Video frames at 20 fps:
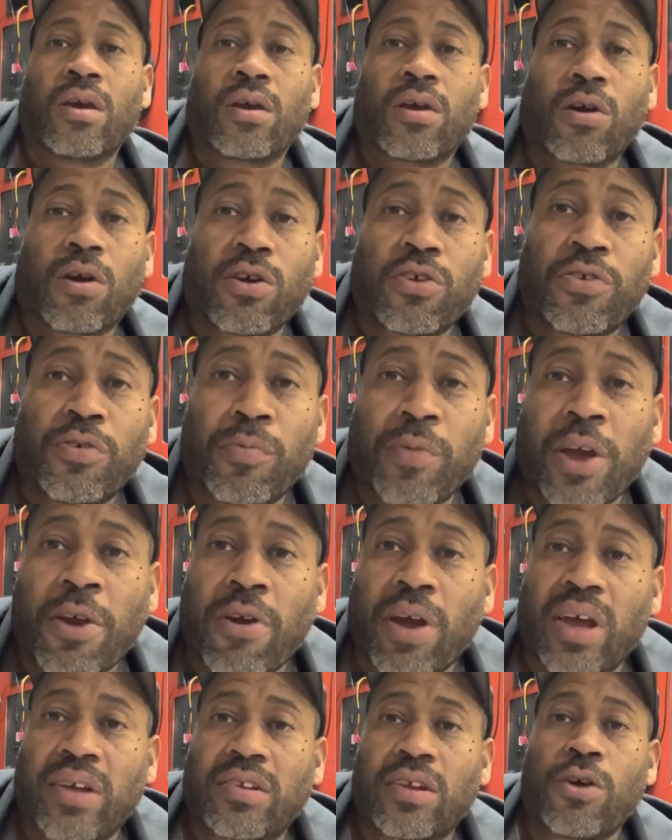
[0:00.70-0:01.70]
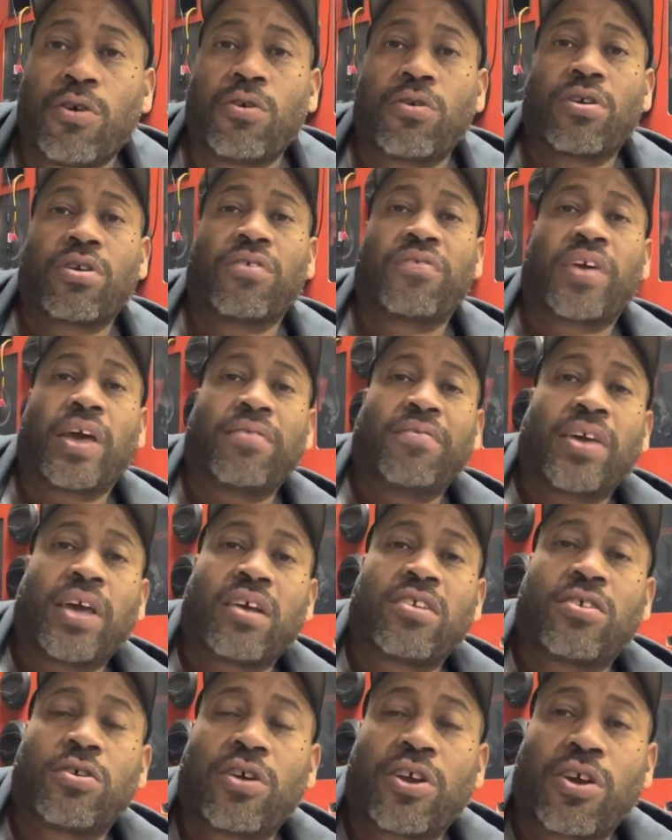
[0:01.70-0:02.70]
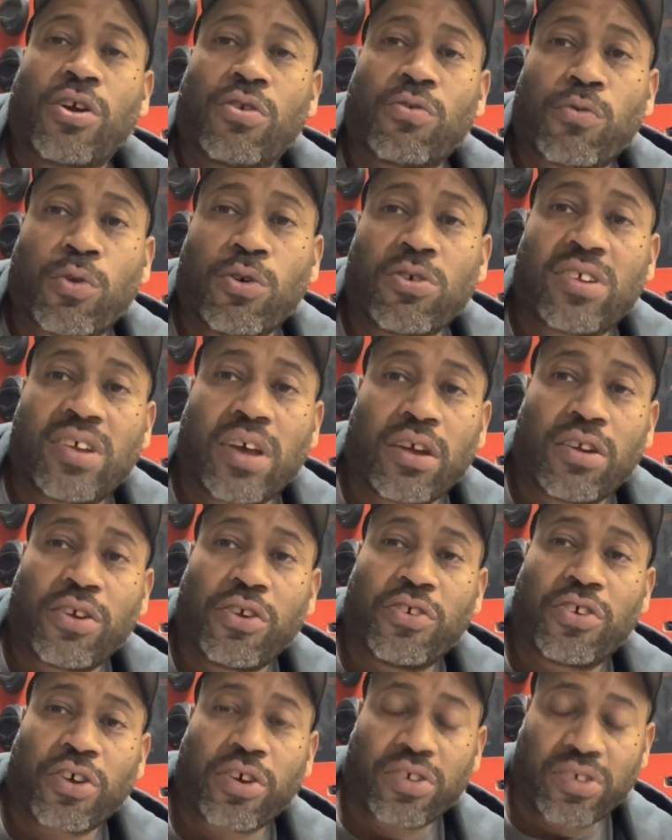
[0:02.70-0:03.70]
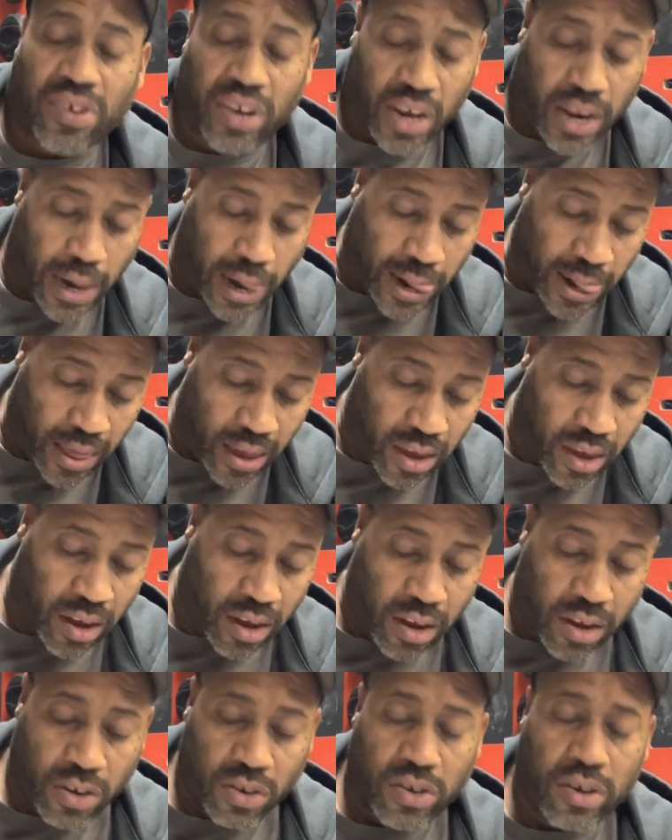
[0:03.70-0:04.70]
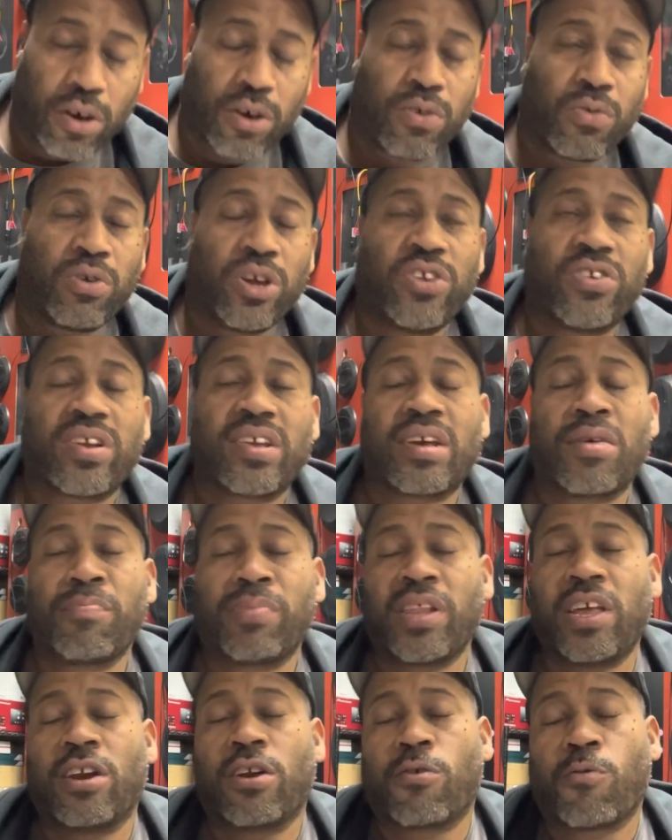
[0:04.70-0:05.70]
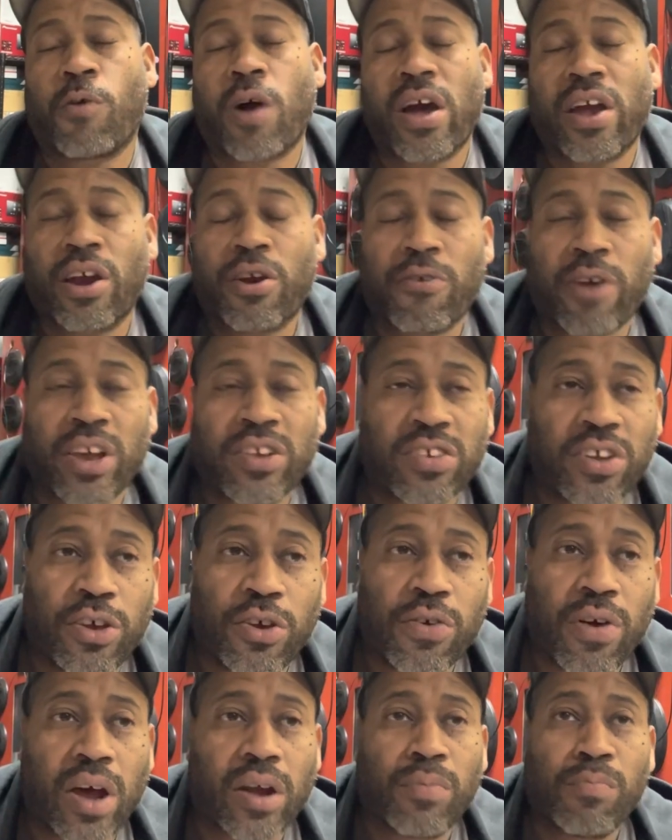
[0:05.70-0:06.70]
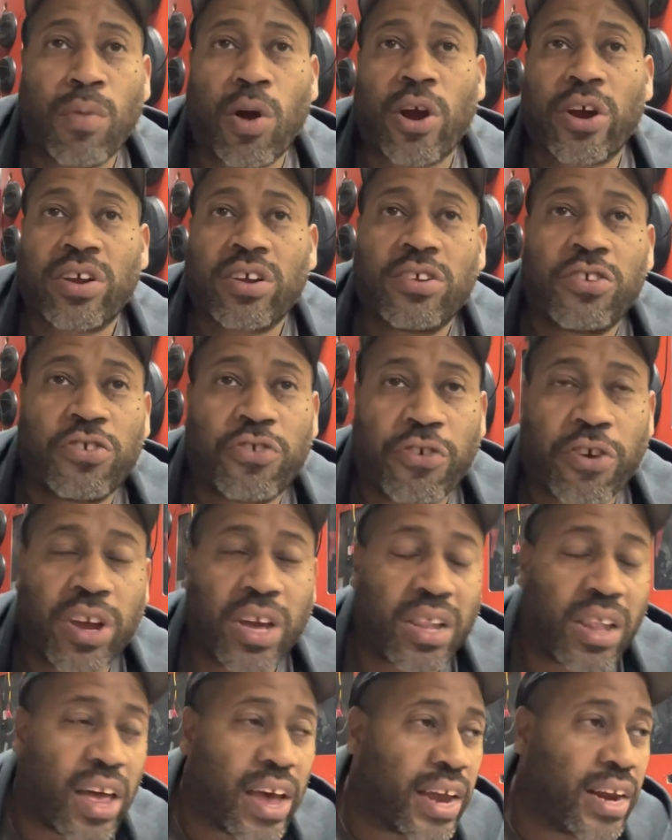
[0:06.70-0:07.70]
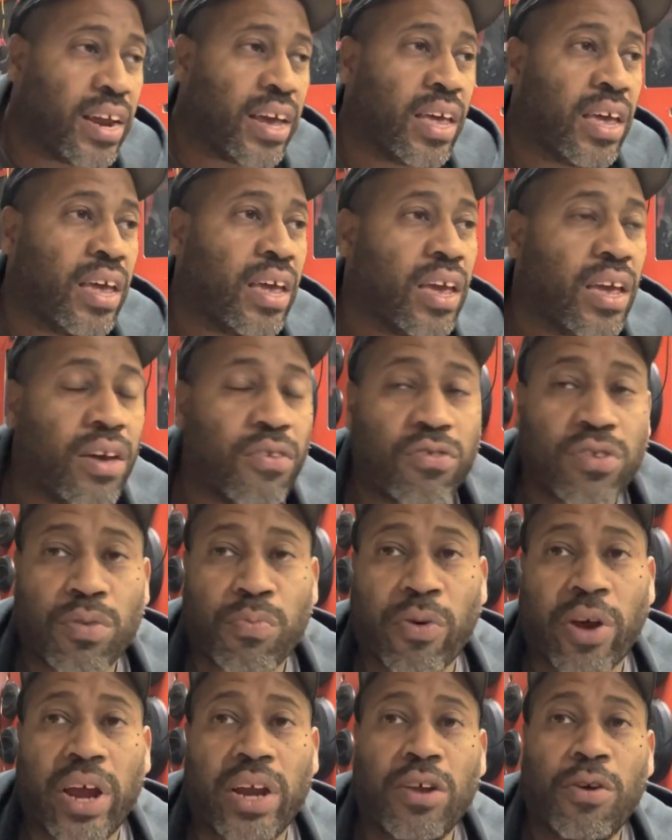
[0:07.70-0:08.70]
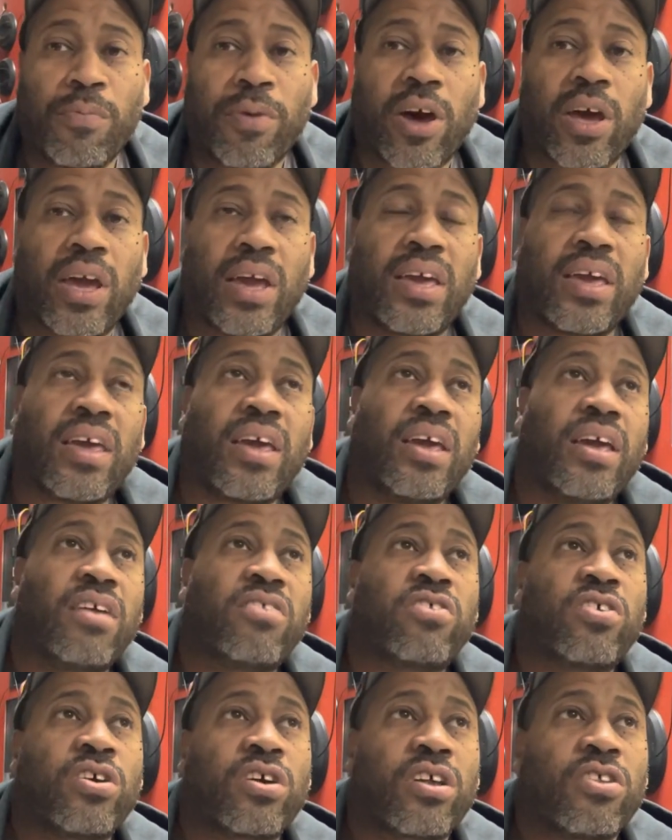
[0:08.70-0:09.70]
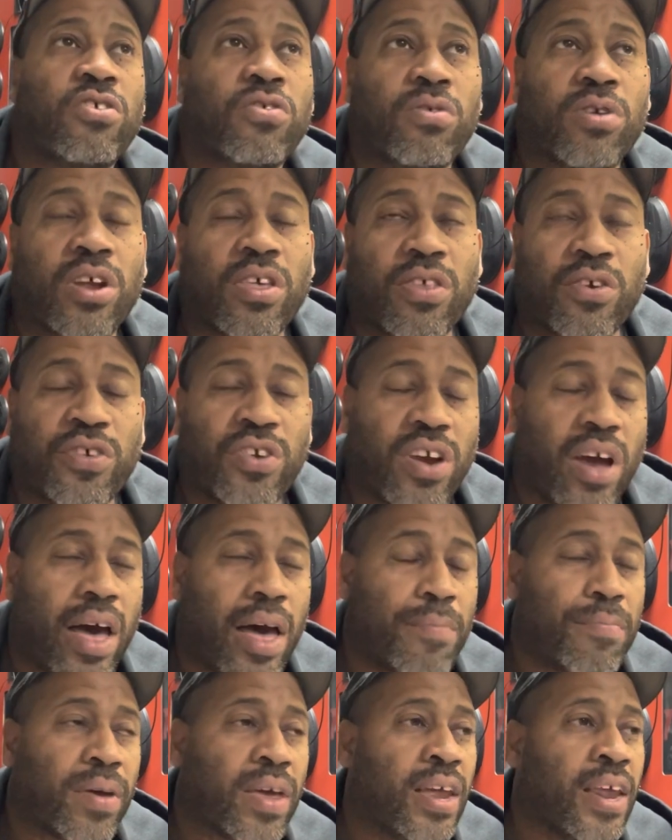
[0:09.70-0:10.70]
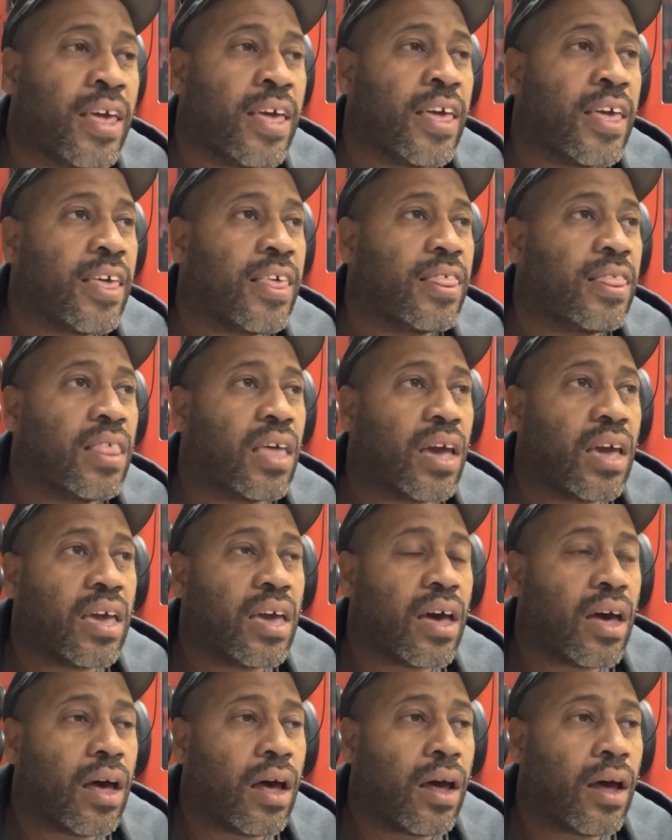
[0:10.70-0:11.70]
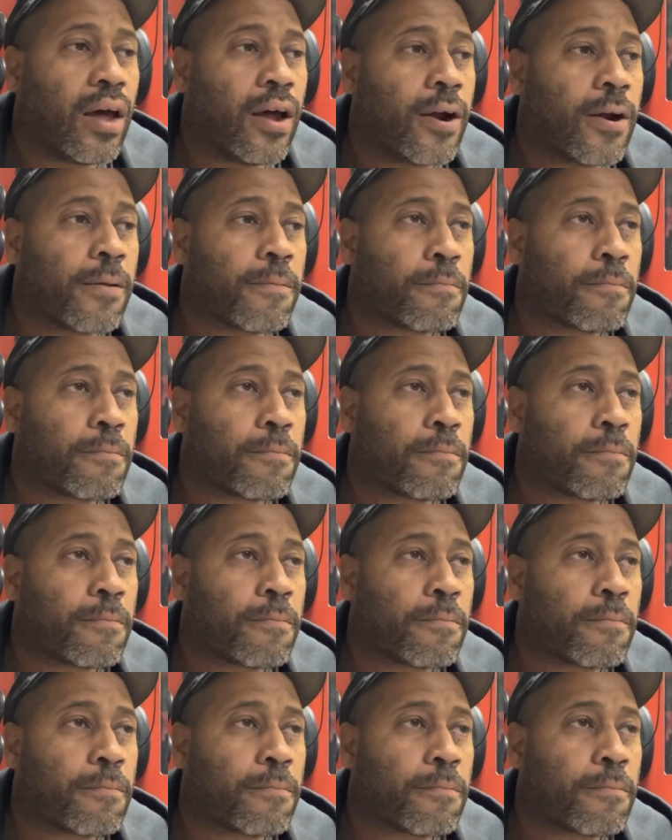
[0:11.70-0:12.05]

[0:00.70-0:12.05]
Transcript: Carlos Ramirez, owner of NVS Audio in Roselle, New Jersey. So we just completed a wiring rescue on Mark's street glide. It was a brand new bike. He took it to another shop. They, uh,